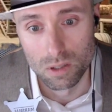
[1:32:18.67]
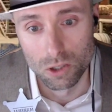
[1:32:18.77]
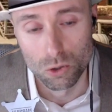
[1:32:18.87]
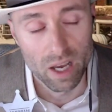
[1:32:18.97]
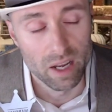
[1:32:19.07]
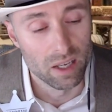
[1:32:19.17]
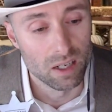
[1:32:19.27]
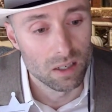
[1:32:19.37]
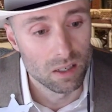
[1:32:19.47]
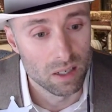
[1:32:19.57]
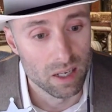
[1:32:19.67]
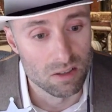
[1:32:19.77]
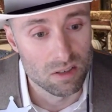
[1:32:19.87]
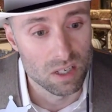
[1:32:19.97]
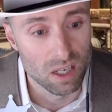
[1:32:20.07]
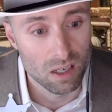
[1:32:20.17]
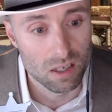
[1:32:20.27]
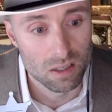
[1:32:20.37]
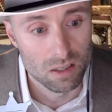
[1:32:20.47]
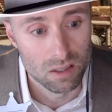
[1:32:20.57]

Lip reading: You head in and sink